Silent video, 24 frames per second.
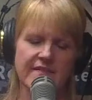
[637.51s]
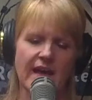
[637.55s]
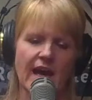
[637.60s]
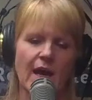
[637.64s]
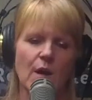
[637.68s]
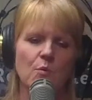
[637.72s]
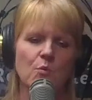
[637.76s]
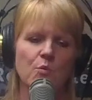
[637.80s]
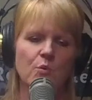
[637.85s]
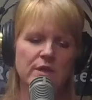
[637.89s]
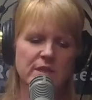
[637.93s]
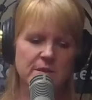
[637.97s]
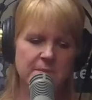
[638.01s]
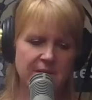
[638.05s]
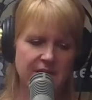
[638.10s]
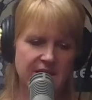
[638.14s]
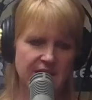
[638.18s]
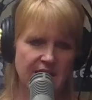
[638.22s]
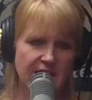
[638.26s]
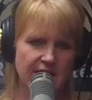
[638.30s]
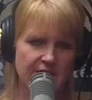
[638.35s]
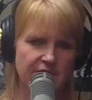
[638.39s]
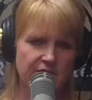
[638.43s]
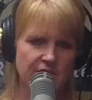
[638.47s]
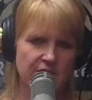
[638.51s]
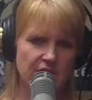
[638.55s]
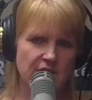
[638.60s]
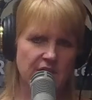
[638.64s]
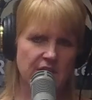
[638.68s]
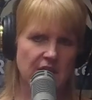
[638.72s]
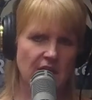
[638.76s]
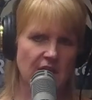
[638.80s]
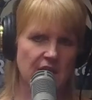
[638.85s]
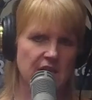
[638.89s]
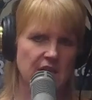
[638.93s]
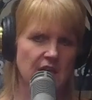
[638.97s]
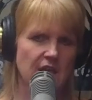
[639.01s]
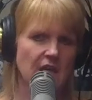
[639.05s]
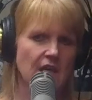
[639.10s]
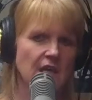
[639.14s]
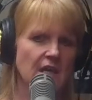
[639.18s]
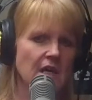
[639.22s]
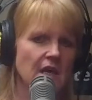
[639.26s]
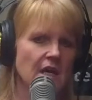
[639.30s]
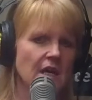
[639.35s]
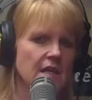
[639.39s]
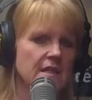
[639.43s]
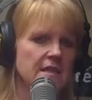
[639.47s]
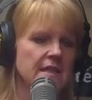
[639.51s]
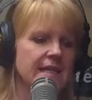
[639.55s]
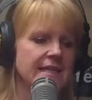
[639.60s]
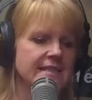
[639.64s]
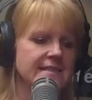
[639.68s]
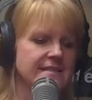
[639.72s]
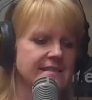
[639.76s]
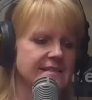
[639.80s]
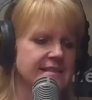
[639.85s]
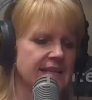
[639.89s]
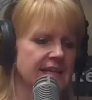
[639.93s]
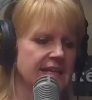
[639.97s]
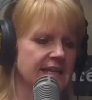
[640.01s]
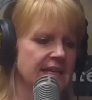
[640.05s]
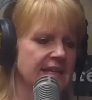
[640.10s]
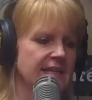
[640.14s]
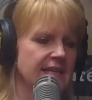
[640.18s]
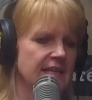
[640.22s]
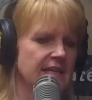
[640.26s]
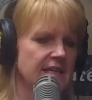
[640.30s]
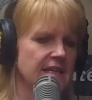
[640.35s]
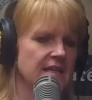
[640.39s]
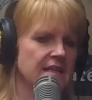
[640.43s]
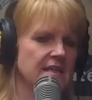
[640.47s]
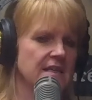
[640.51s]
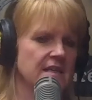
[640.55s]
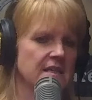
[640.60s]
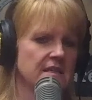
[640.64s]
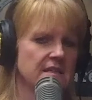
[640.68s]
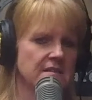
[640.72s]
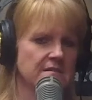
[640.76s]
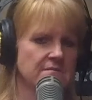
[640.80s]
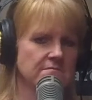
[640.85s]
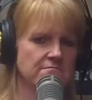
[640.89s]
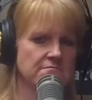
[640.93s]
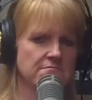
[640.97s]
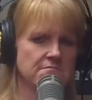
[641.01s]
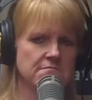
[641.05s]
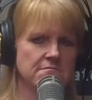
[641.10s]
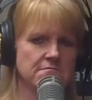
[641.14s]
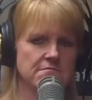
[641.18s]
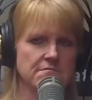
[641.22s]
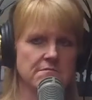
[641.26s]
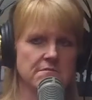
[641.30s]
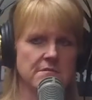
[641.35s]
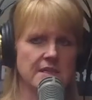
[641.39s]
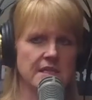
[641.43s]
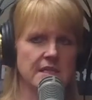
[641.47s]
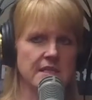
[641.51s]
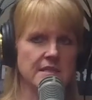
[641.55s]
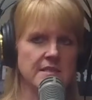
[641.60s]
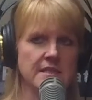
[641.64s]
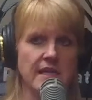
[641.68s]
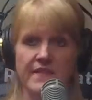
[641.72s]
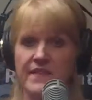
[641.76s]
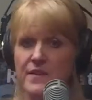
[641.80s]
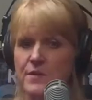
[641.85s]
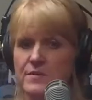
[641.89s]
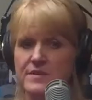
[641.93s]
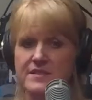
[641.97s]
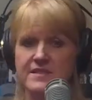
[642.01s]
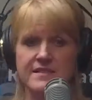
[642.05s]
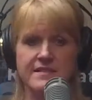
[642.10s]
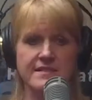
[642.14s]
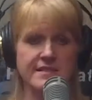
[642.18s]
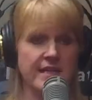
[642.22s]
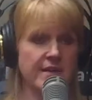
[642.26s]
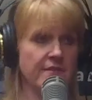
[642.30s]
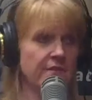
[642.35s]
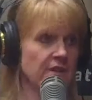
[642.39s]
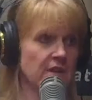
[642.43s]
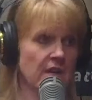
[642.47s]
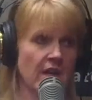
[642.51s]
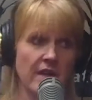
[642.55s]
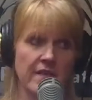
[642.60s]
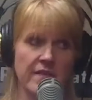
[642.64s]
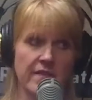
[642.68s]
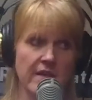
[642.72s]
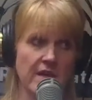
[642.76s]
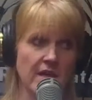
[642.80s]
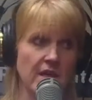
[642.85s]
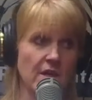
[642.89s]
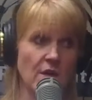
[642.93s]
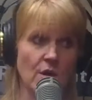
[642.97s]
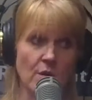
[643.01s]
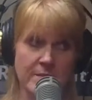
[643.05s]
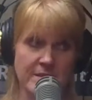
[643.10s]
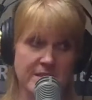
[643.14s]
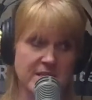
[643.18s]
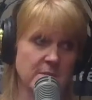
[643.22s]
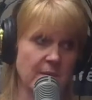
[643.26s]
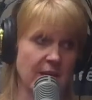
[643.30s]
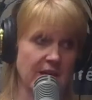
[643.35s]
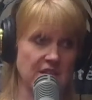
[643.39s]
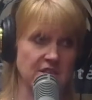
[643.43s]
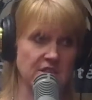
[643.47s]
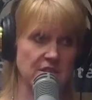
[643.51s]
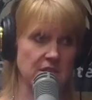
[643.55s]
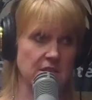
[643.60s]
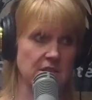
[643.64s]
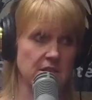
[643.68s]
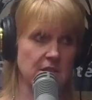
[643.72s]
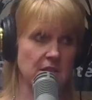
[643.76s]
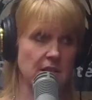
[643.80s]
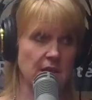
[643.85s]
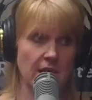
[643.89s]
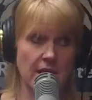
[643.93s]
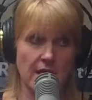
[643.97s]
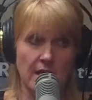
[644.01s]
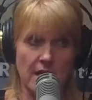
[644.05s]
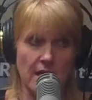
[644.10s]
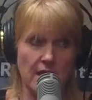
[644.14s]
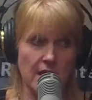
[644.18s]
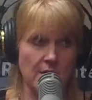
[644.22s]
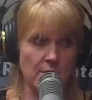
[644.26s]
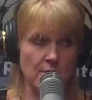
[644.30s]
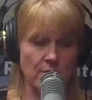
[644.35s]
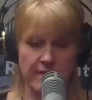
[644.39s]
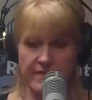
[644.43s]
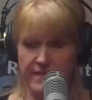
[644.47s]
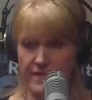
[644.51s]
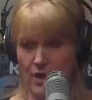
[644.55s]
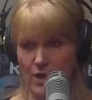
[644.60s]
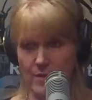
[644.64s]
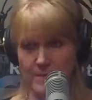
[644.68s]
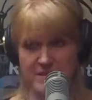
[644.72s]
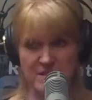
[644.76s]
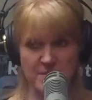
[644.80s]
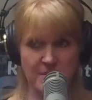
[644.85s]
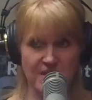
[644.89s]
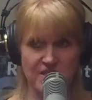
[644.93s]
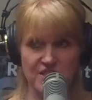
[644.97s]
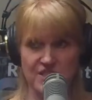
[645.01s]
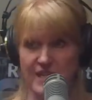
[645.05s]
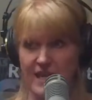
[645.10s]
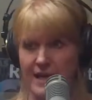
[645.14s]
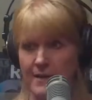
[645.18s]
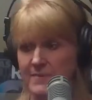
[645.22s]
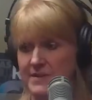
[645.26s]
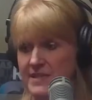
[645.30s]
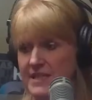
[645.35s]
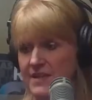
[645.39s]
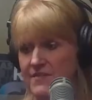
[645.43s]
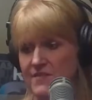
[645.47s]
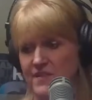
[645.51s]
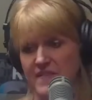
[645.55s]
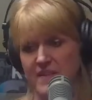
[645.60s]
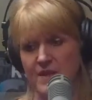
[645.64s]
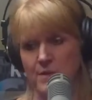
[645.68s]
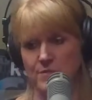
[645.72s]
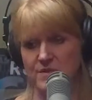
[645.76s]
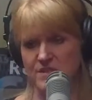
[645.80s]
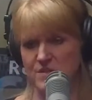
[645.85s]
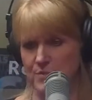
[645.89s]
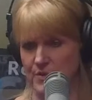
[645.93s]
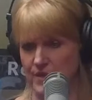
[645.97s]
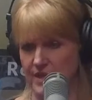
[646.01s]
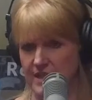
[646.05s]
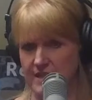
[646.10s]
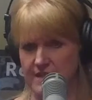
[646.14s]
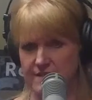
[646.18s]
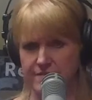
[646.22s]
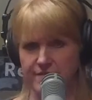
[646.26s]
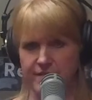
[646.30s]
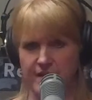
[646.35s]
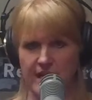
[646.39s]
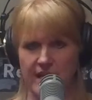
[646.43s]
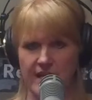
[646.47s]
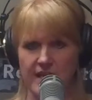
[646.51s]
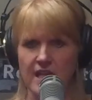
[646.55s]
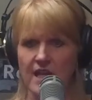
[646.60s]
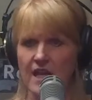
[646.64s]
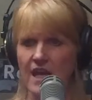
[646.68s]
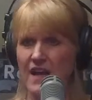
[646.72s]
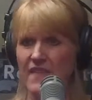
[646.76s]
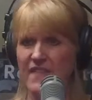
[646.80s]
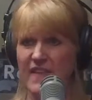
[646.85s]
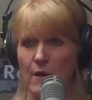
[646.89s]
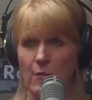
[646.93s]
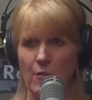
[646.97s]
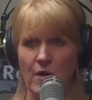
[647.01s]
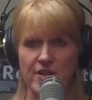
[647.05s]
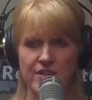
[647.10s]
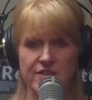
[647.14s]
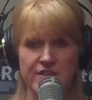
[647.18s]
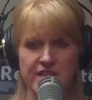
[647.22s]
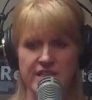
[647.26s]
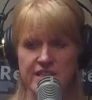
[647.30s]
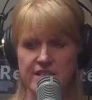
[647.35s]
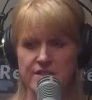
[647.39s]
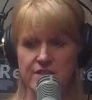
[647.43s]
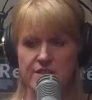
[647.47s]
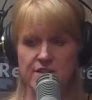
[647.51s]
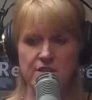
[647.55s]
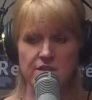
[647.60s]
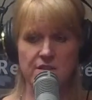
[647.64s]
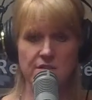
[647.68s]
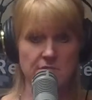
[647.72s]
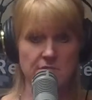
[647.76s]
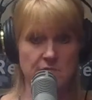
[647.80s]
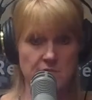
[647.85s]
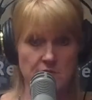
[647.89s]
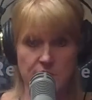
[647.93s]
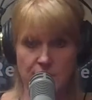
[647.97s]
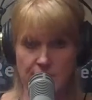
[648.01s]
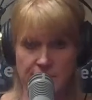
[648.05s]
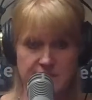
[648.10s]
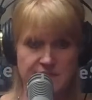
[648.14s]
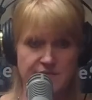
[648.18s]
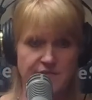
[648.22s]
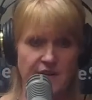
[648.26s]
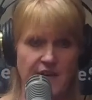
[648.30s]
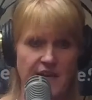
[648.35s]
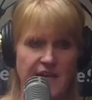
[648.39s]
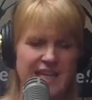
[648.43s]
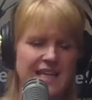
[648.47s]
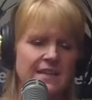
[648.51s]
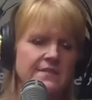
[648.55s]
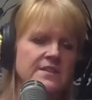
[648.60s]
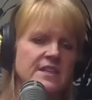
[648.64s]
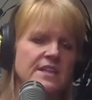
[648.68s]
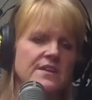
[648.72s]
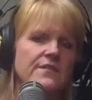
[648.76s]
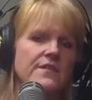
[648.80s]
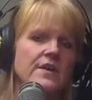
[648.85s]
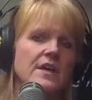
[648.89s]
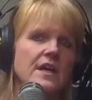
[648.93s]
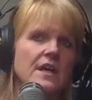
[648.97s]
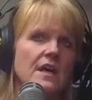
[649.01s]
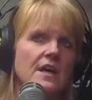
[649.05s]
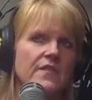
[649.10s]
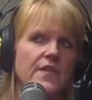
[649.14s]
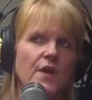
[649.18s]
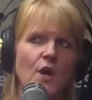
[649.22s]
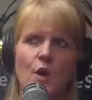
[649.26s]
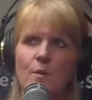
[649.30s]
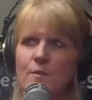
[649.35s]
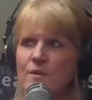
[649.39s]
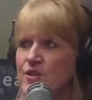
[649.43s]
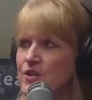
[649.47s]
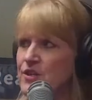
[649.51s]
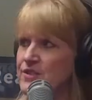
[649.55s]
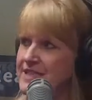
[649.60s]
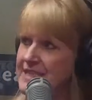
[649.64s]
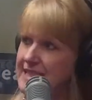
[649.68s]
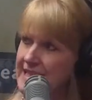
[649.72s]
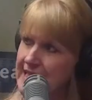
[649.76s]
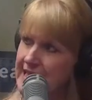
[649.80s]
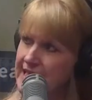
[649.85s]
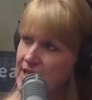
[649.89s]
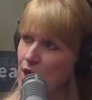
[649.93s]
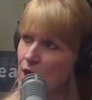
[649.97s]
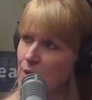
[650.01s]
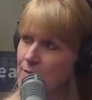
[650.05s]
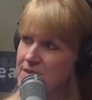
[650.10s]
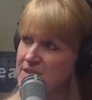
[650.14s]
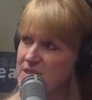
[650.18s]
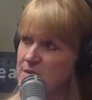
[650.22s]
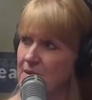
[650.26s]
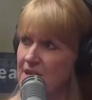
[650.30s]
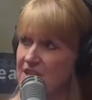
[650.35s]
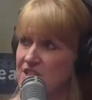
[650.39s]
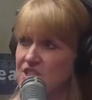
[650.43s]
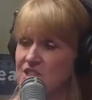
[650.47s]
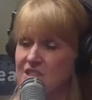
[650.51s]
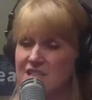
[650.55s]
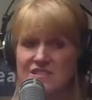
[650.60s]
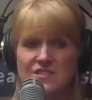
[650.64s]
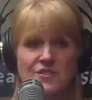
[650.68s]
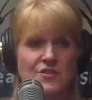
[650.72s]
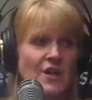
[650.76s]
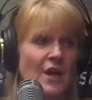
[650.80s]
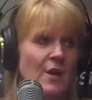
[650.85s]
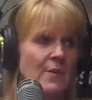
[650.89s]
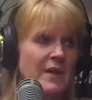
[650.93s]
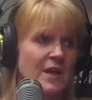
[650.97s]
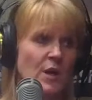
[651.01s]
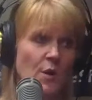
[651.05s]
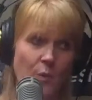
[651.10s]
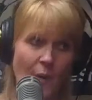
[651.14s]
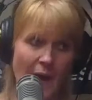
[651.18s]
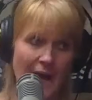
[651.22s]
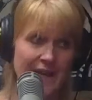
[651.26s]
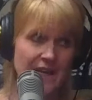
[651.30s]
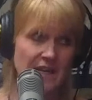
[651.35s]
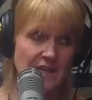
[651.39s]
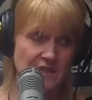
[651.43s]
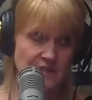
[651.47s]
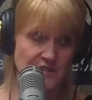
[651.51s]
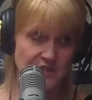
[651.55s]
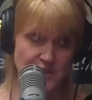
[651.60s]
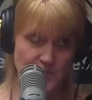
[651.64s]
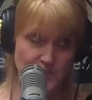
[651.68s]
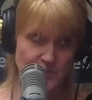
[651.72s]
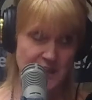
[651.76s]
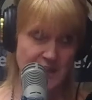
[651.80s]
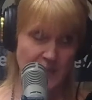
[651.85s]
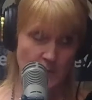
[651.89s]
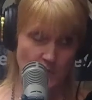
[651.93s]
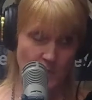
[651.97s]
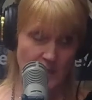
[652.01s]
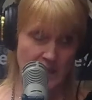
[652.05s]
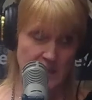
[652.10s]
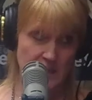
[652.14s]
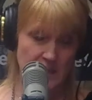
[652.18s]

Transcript: that would be covered, let's say nothing was discovered on the home inspection. When the home inspection happened, everything was working fine. That water heater looked fine. Even if the homeowner didn't get a home inspection, because they're not required to get one.